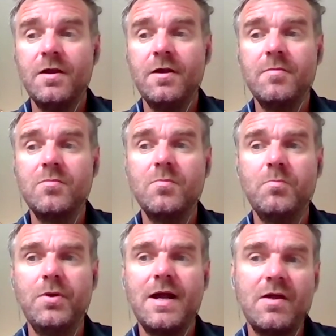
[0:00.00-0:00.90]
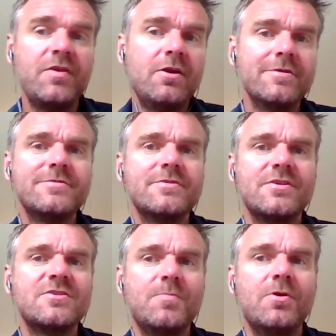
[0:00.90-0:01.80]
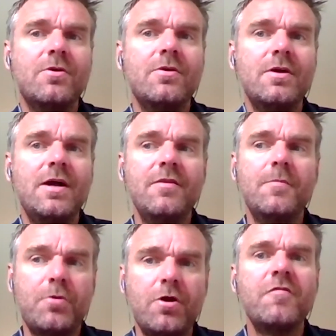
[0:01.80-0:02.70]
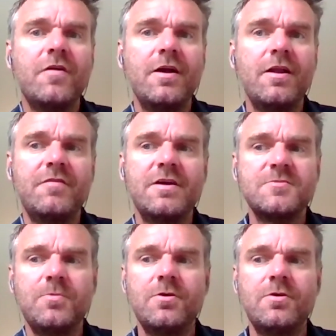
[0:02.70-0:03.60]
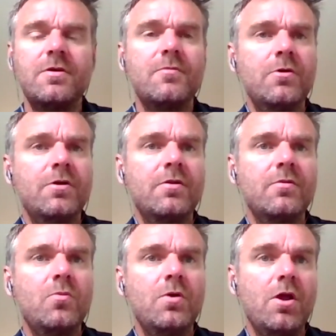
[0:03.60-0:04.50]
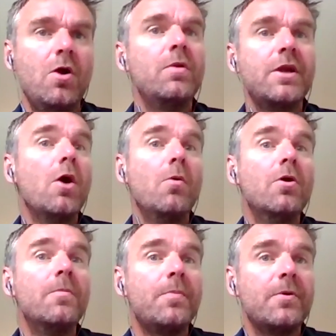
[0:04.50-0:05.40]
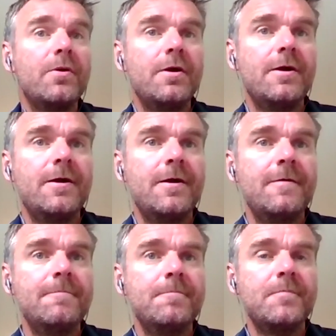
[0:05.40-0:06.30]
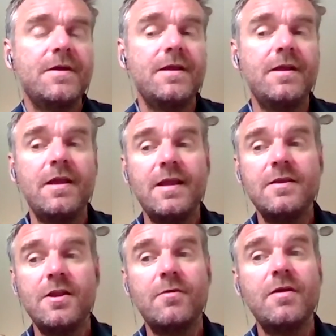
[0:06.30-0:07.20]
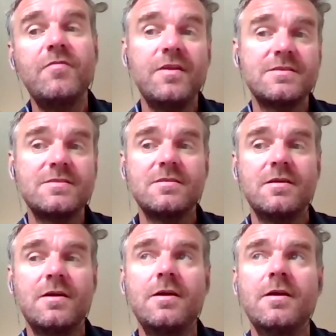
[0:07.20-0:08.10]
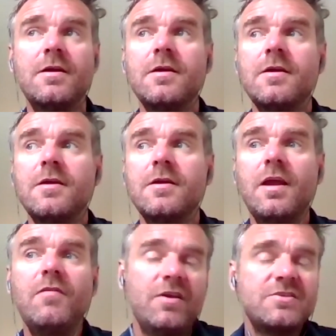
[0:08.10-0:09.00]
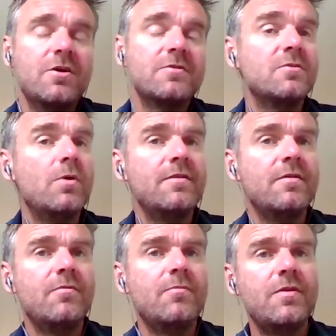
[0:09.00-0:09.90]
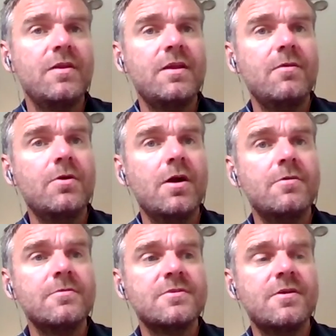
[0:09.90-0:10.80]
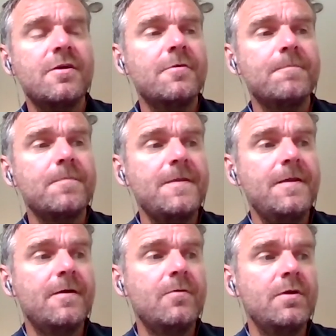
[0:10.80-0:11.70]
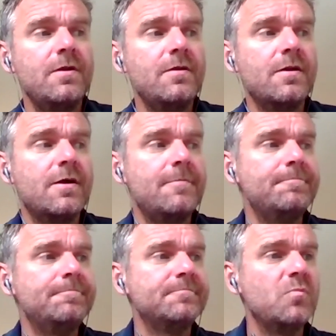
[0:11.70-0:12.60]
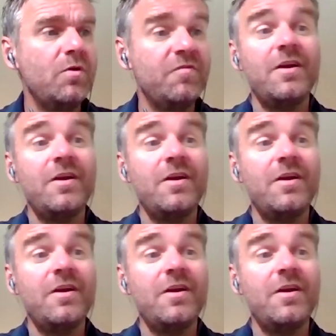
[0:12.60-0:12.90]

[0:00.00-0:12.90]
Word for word: Um, but I think us as a sport and the profile of our sport will will only go up. Um, it, it, you know, if this uh, if this goes the way that we think it will go. So you know we um, we're